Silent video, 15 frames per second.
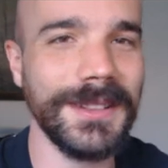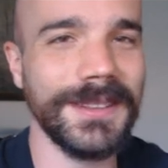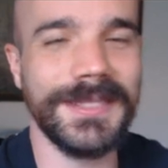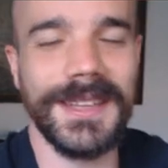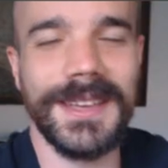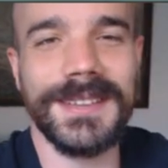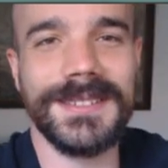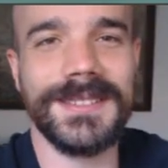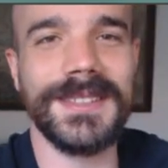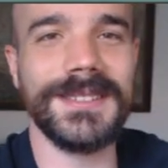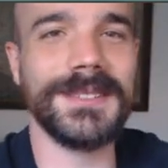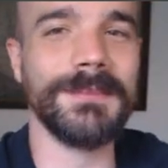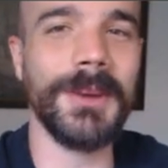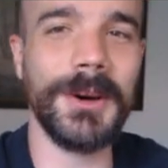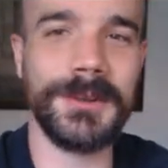of the things
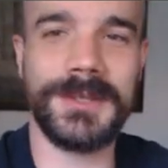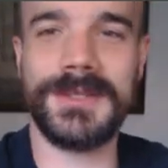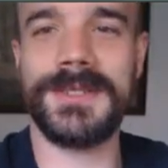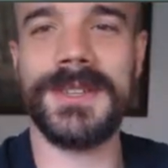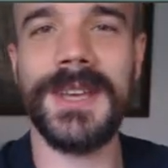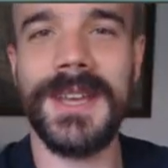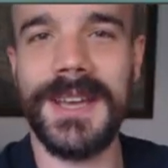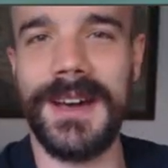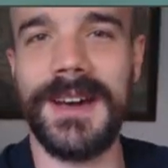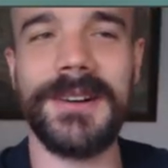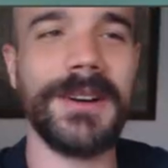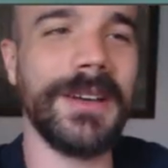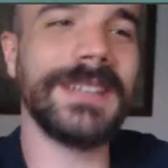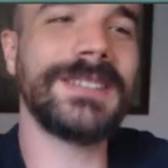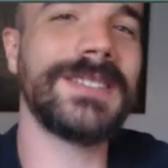that's most, I
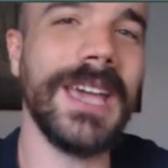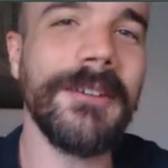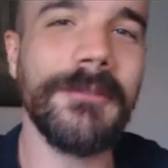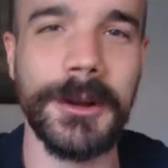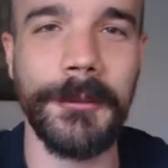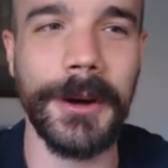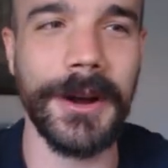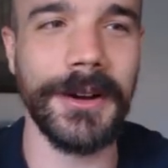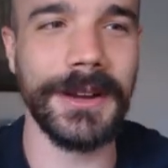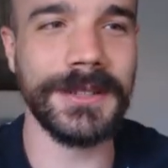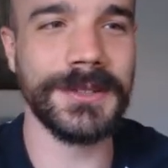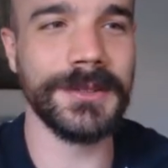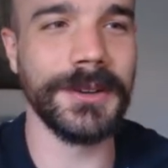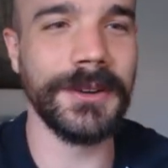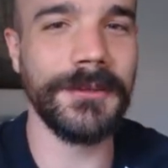don't know, it's everywhere.
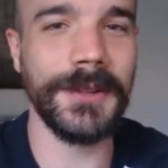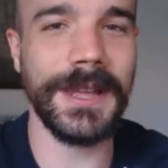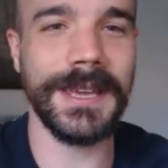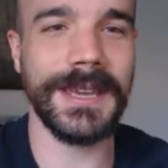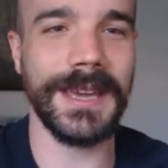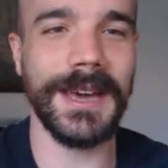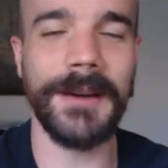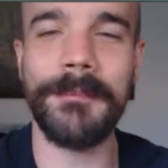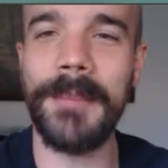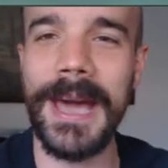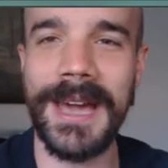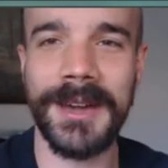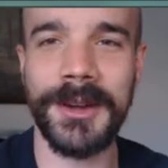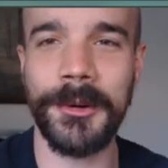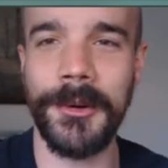It's sort of like a
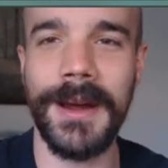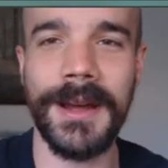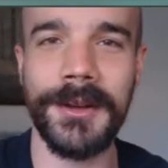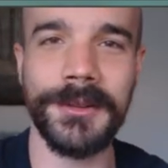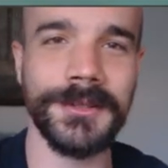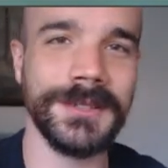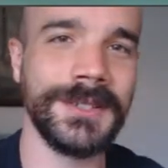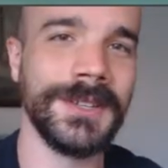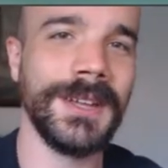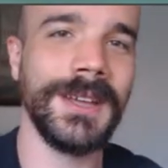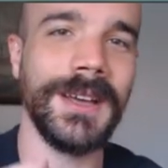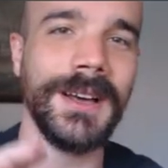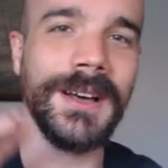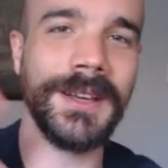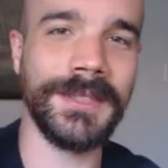background
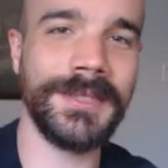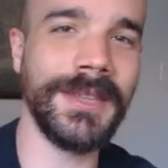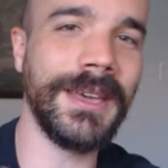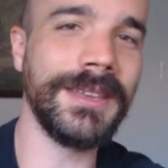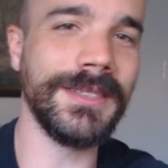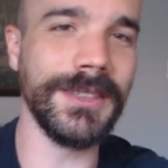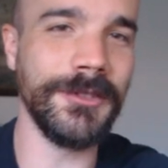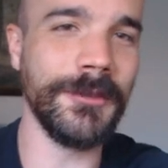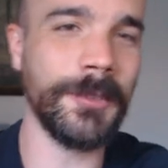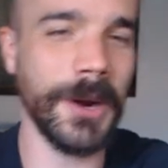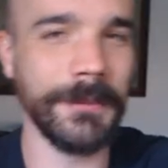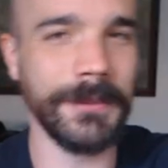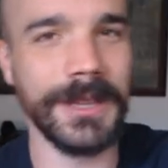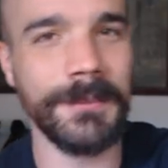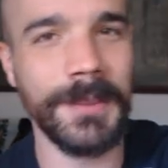uh, thing that you've
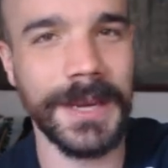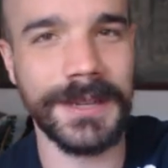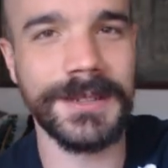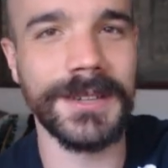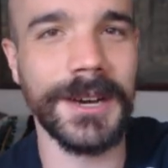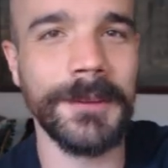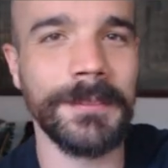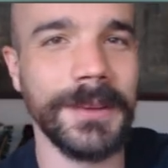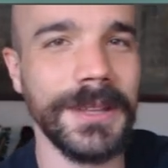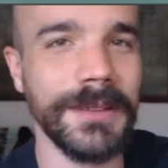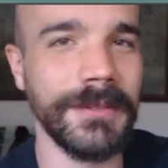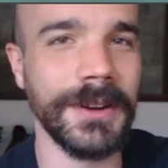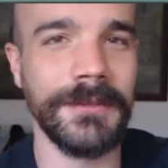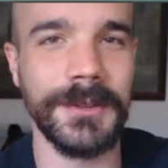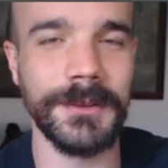probably picked up
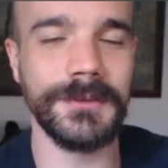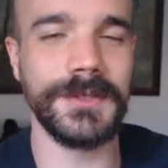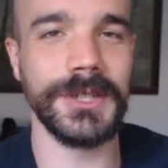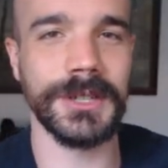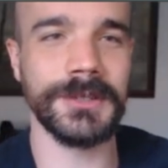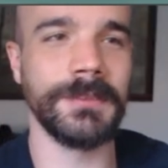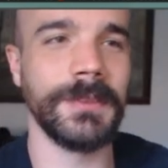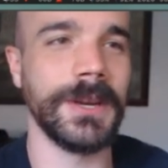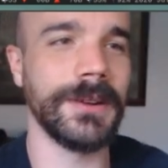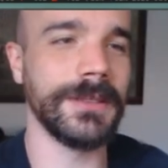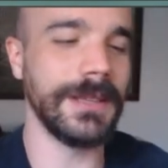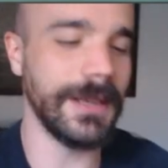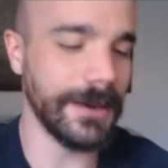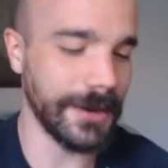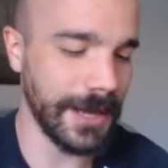even if you've just been on
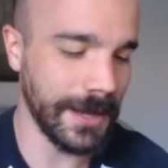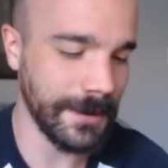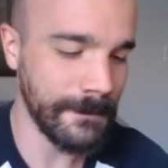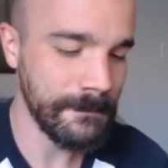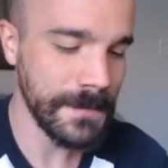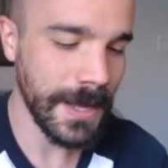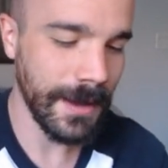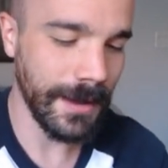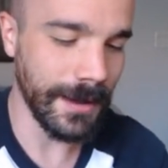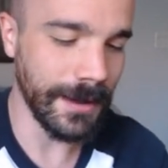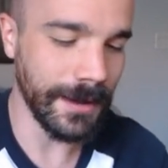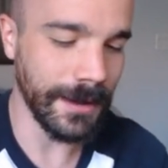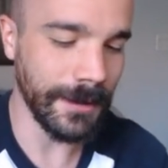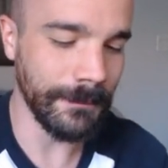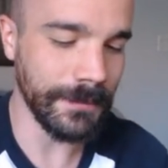the internet.
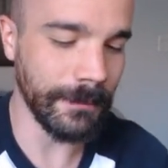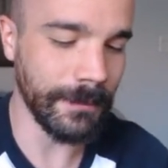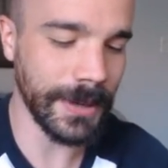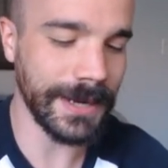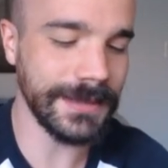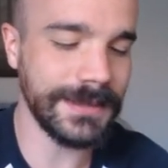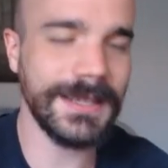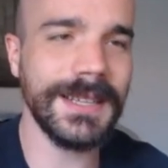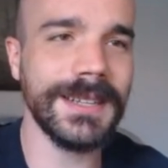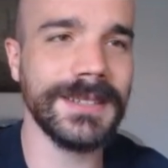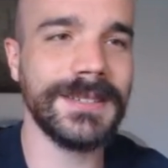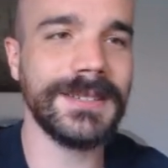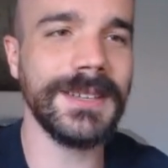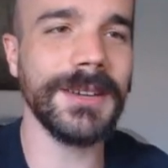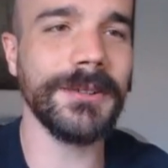Um, but I did a
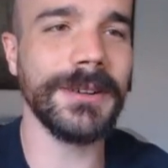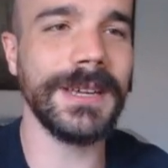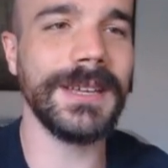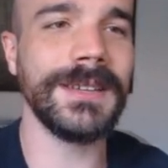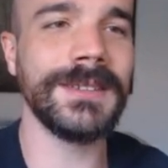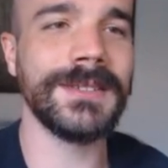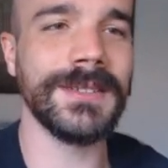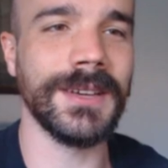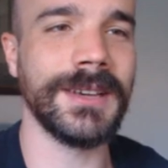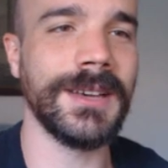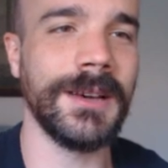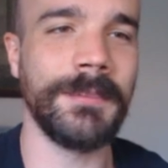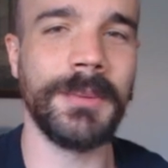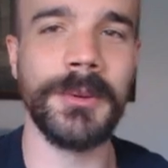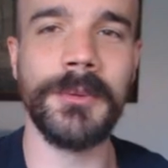series a
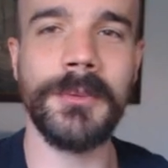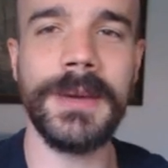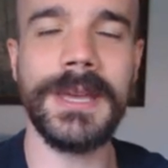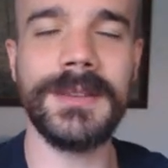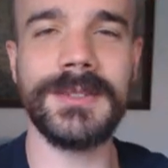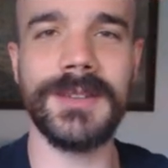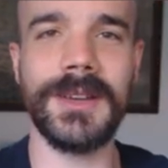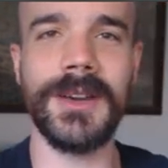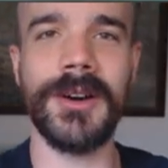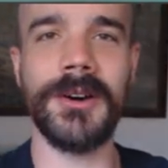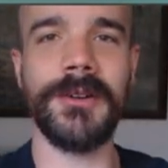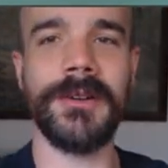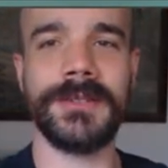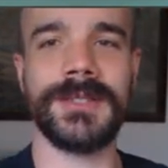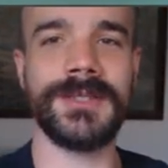couple weeks
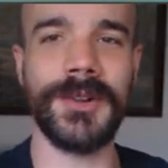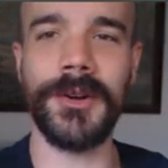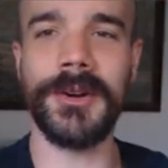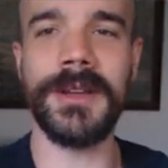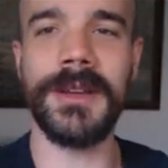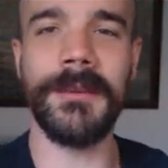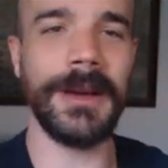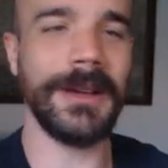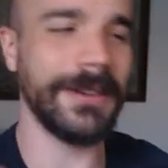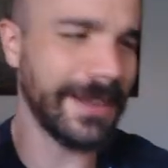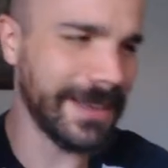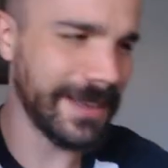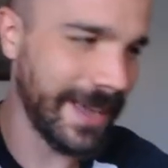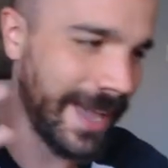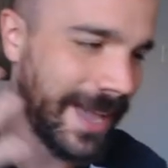ago starting about
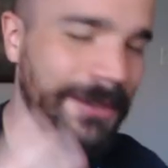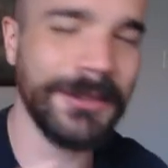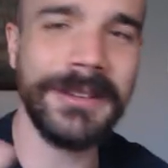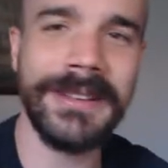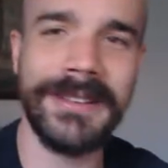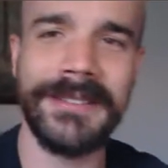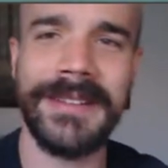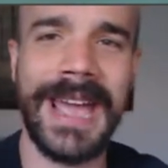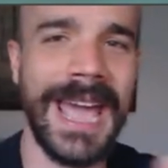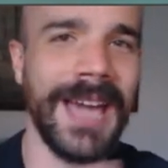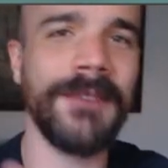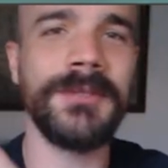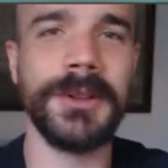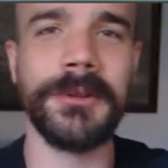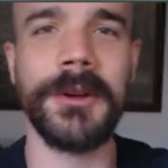like how to
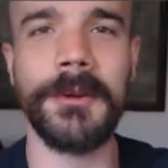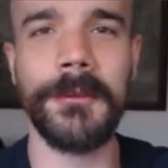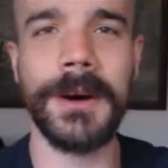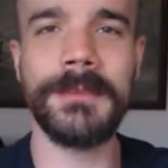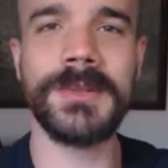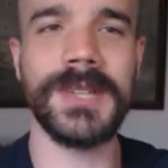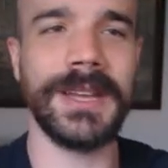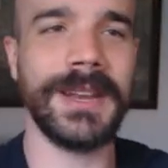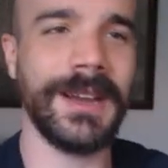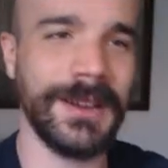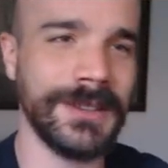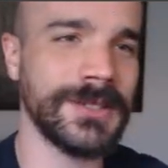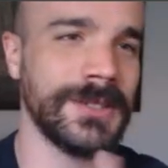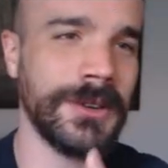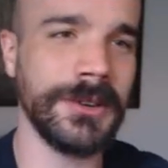have your own website, how
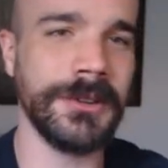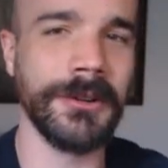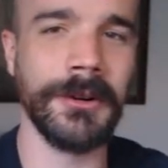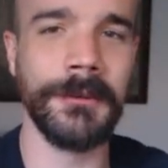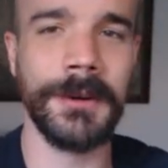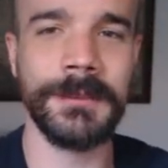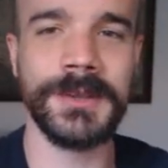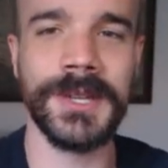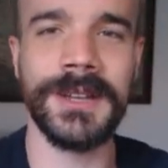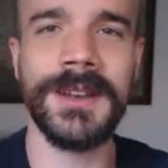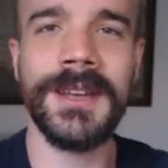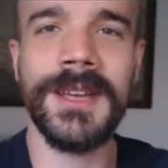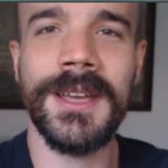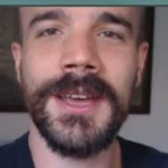to start your own website.